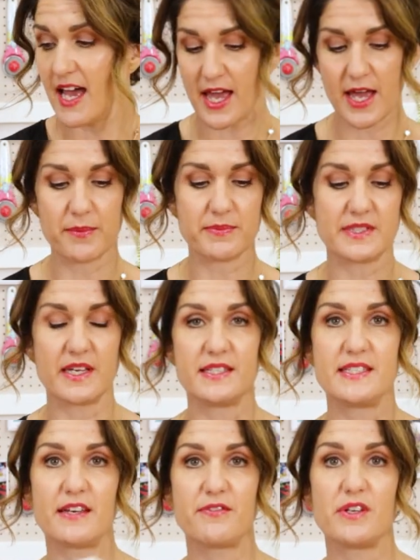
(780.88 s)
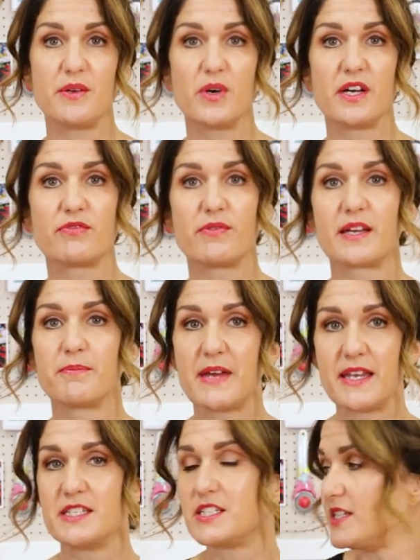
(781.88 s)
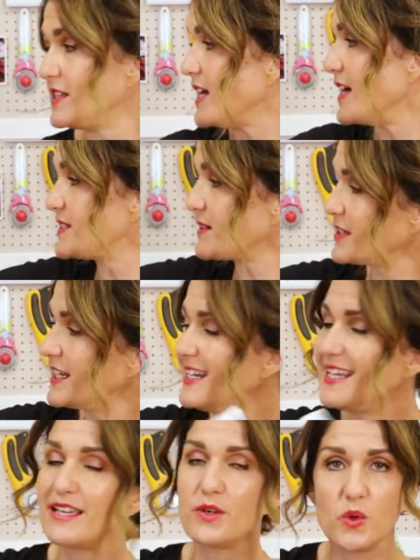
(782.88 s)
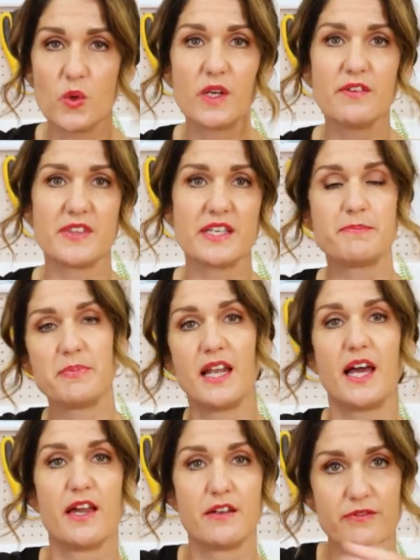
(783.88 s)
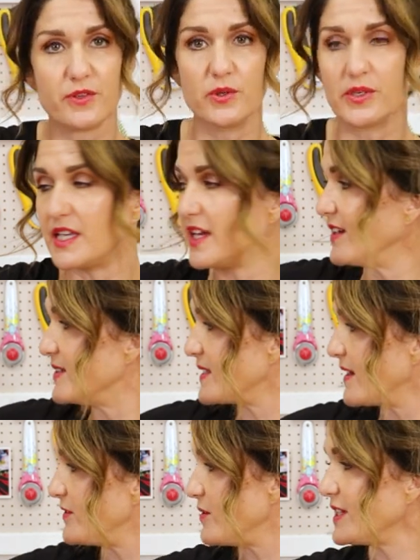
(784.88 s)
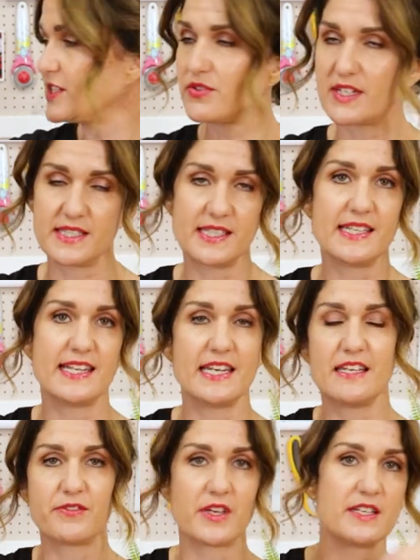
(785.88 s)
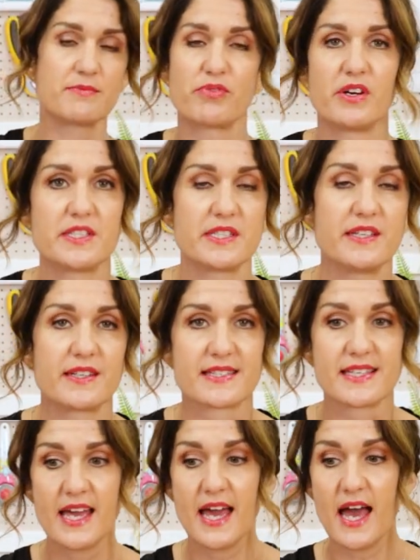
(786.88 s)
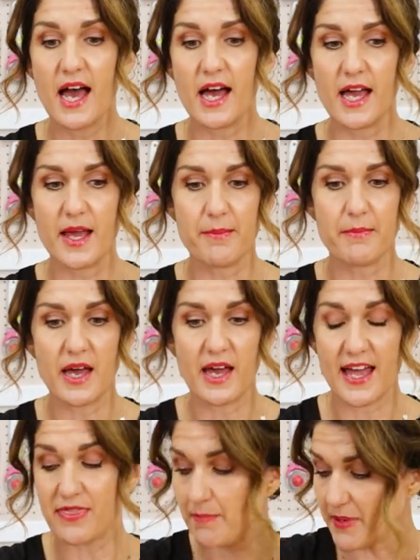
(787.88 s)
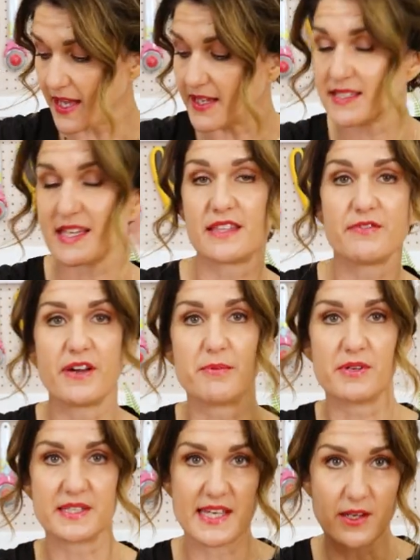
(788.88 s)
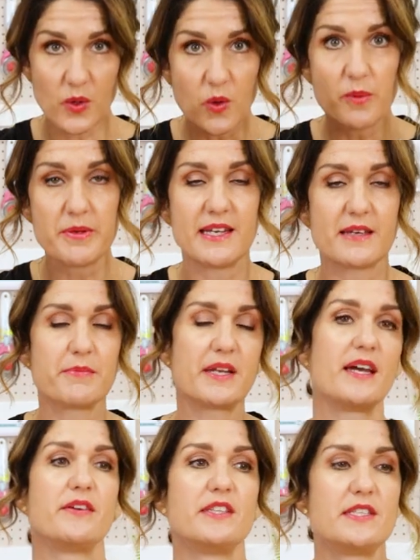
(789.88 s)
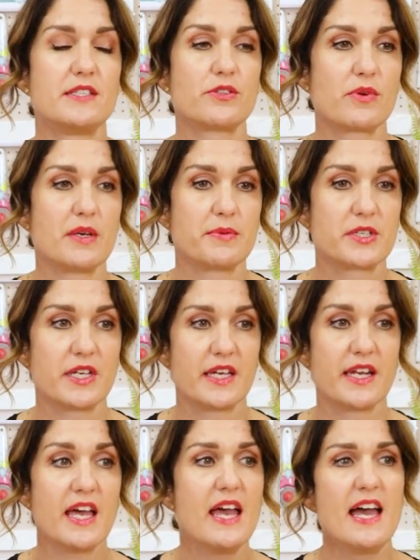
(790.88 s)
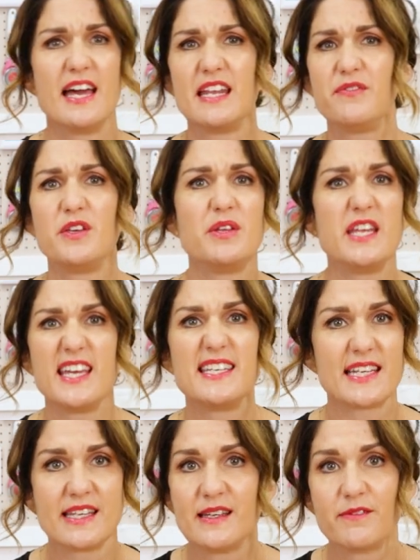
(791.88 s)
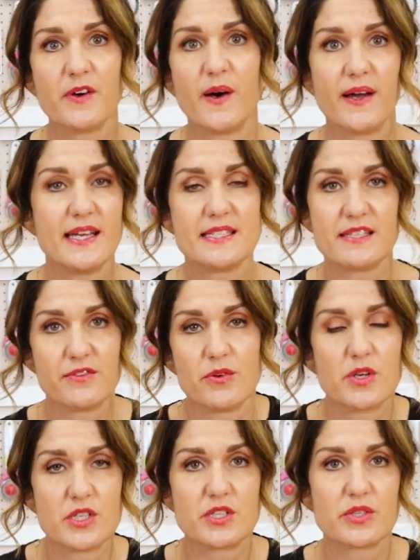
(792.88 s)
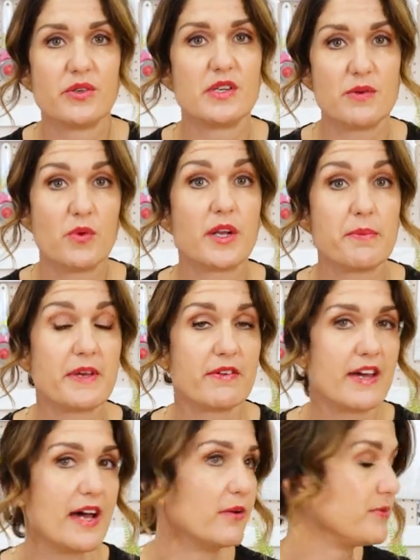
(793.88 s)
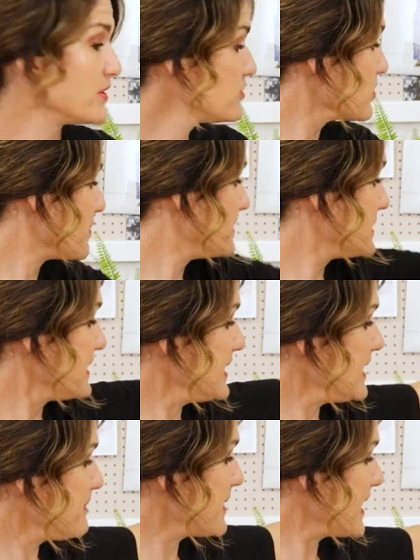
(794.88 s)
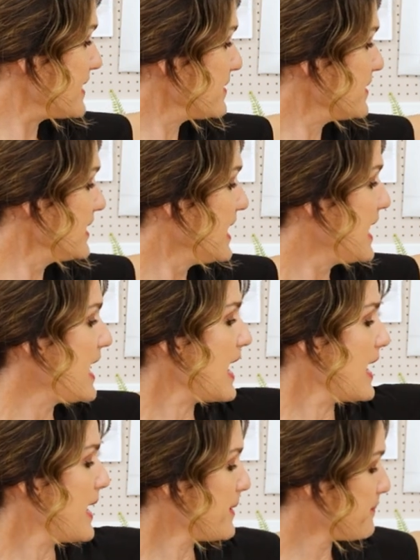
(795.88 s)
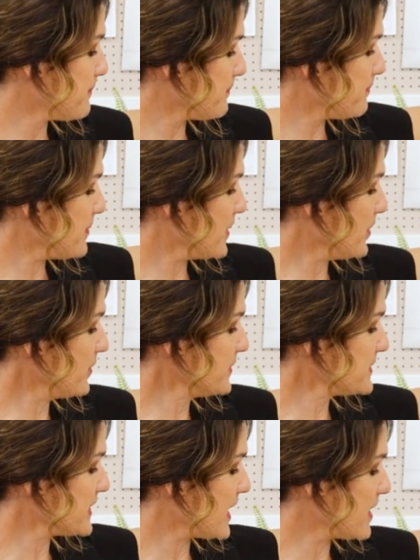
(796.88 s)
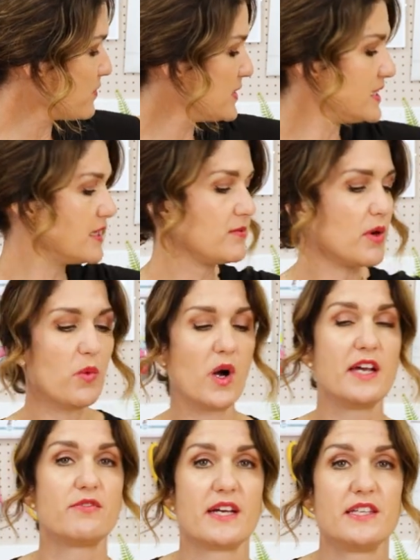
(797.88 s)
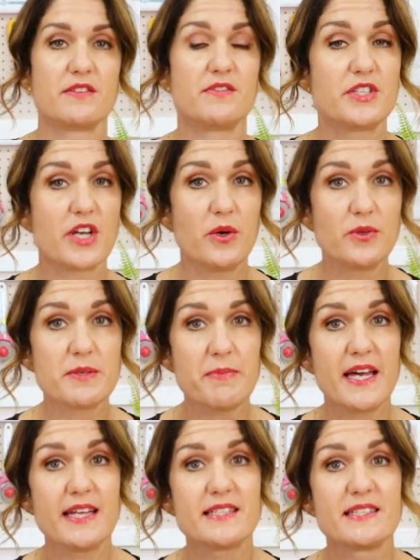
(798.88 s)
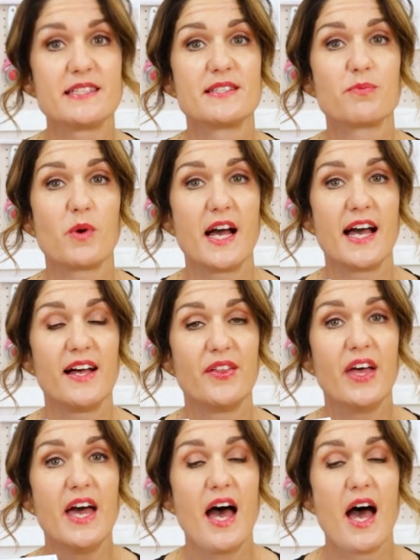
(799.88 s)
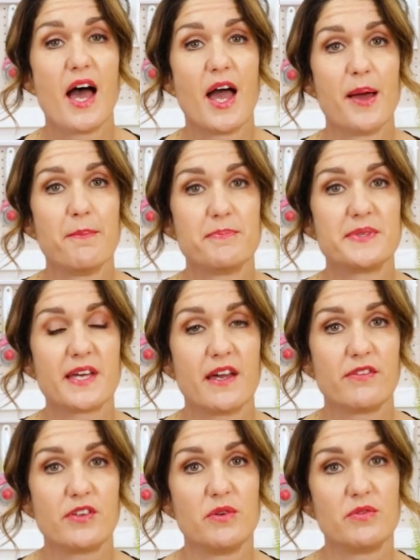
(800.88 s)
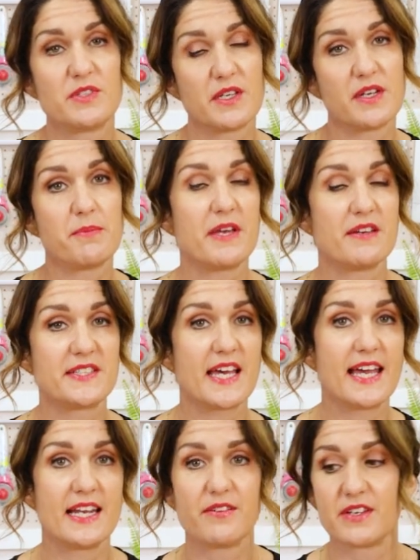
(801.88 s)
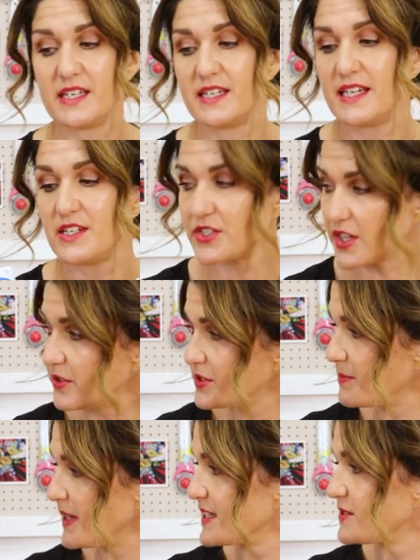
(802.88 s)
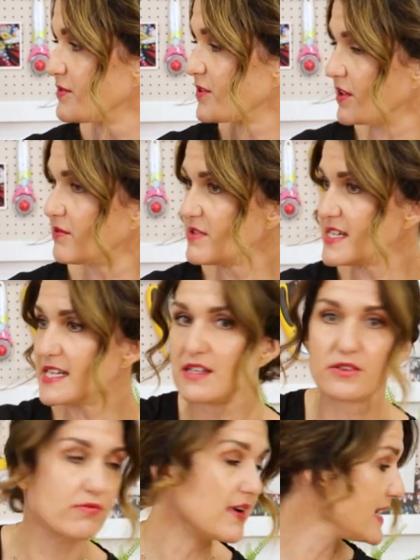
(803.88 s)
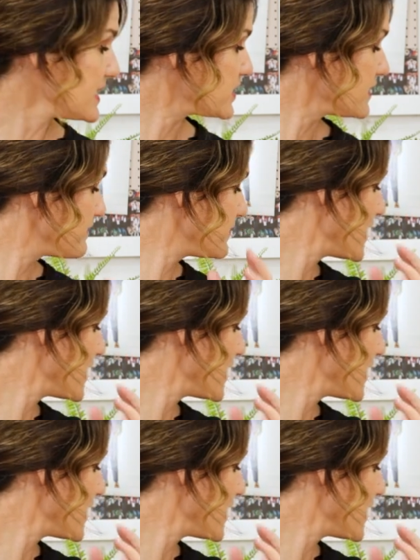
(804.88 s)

Um, so it's definitely worth mentioning those. I'm going to link all of this below for you. So if you're interested in any of those products um, and the patterns and the fabrics, they'll all be linked below in the description. And if you need any advice, if you're unsure and you want a bit of help, just drop us an email. Um, but also we do a wide range of shoulder pads as well. Um, so if you're doing a bit of tailoring, you need shoulder pads, we've got a really good range of